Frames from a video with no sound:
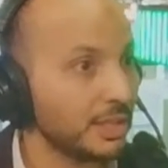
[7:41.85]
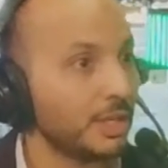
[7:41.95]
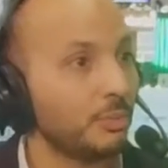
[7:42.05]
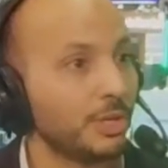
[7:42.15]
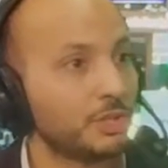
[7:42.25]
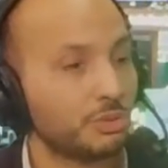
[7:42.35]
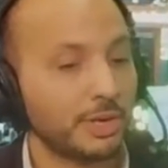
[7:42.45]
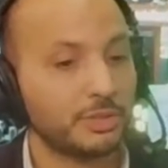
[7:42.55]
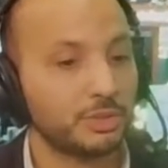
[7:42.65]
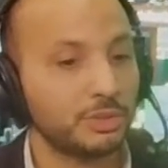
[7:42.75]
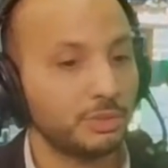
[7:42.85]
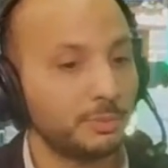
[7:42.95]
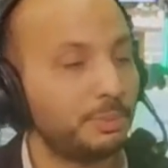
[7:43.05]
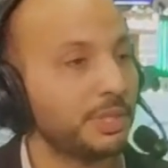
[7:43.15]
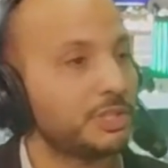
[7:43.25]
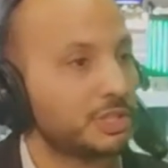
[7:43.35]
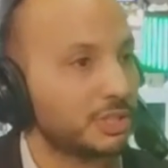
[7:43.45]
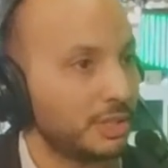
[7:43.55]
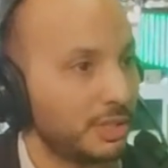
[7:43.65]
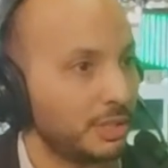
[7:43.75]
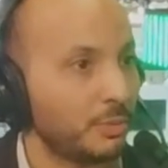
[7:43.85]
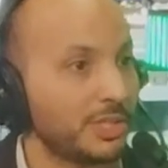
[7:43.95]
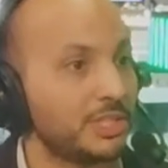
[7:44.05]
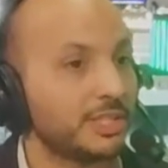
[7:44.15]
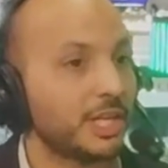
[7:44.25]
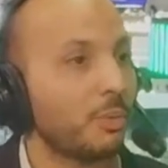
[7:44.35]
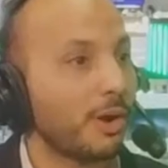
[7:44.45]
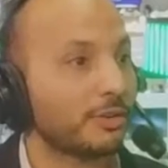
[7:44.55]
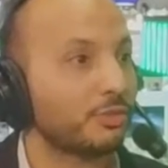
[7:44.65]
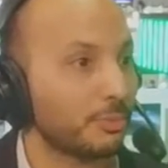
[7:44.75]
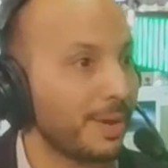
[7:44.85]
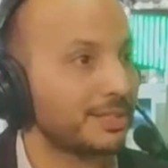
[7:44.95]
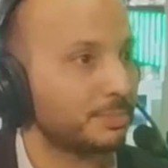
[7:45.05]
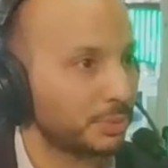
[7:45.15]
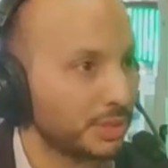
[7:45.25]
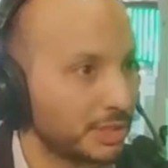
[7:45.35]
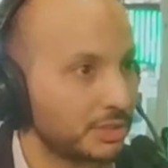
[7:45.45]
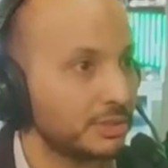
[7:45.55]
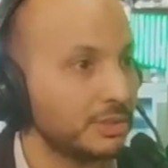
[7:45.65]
we try to bridge uh, what is required for mass production